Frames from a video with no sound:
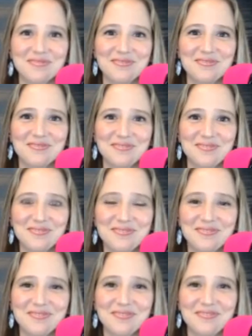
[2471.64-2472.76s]

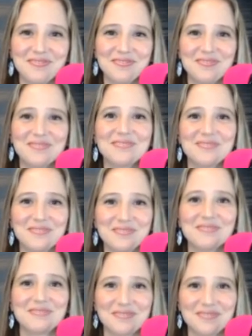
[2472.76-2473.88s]

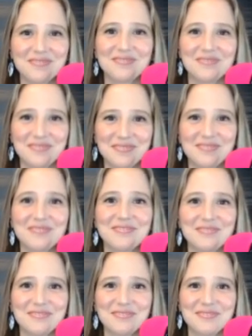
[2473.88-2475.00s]

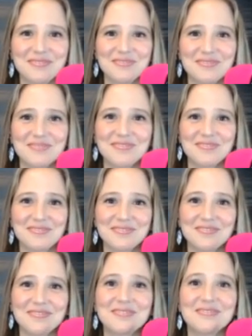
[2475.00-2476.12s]

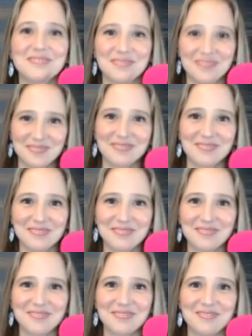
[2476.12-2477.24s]

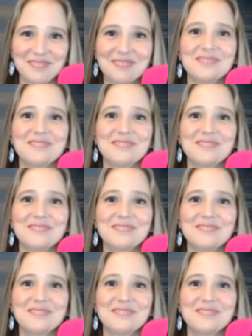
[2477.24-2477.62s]
(not speaking)